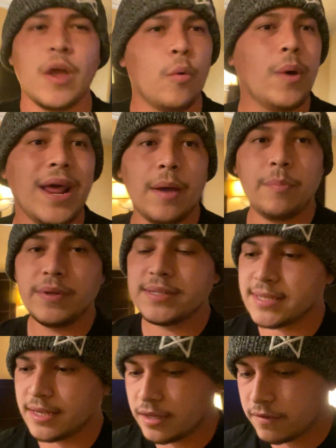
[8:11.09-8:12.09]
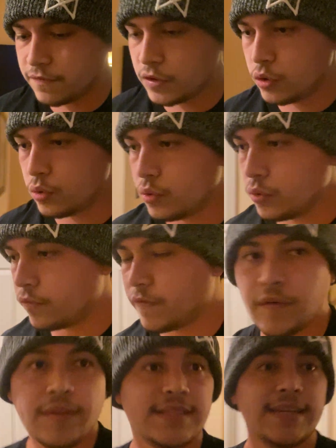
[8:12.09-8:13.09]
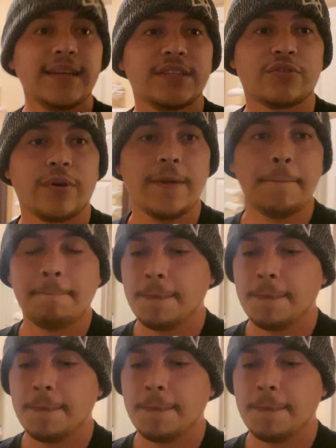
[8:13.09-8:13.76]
what happens if you fail the test, right?